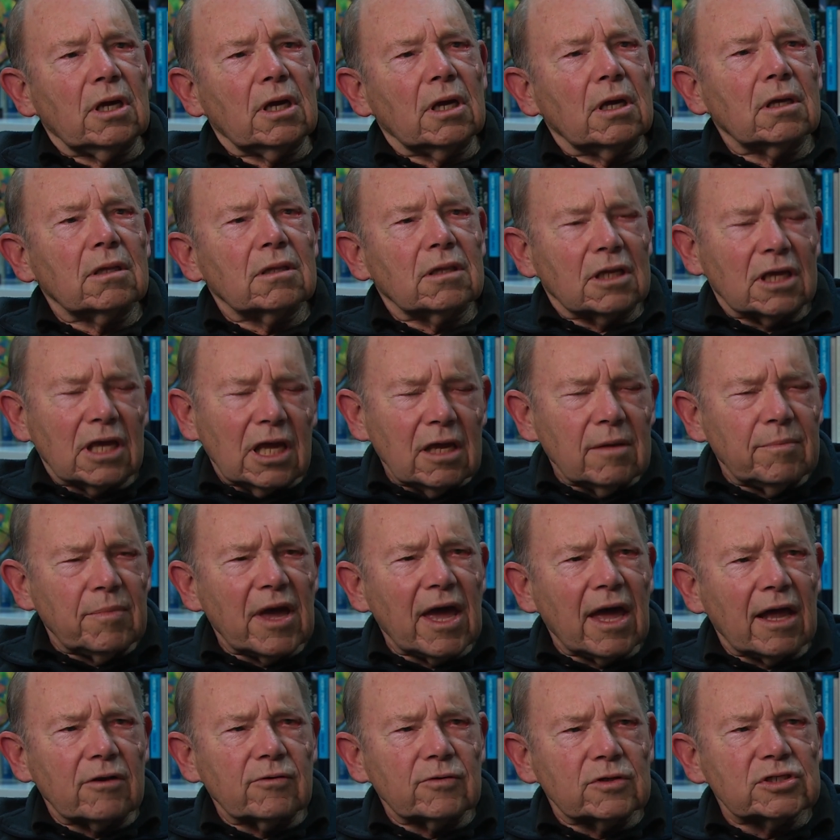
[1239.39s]
uh, the Cape
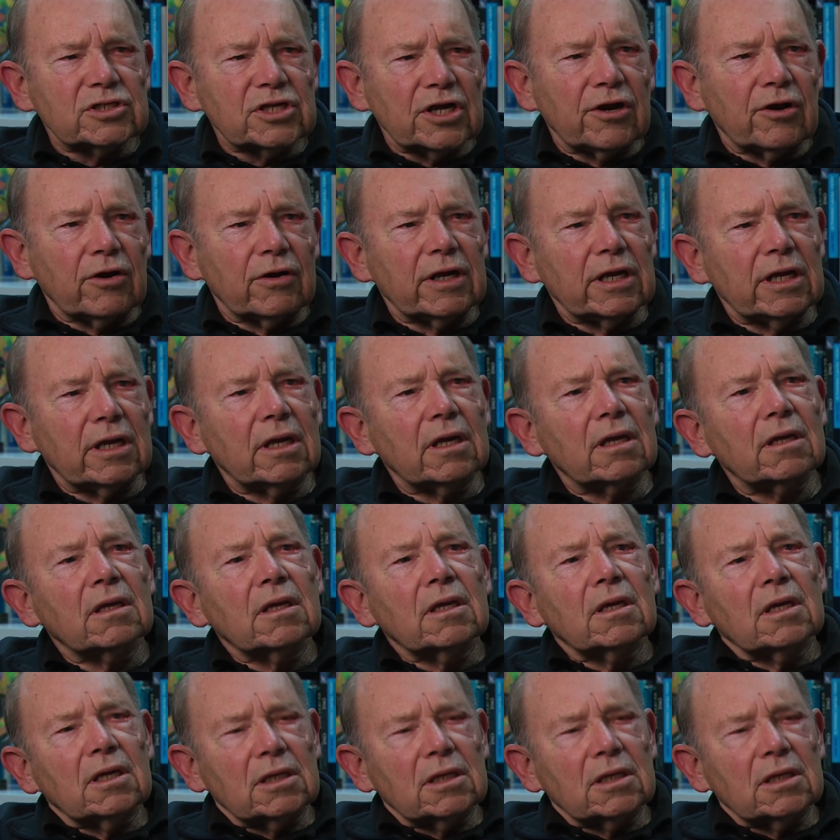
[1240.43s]
Hatteras area,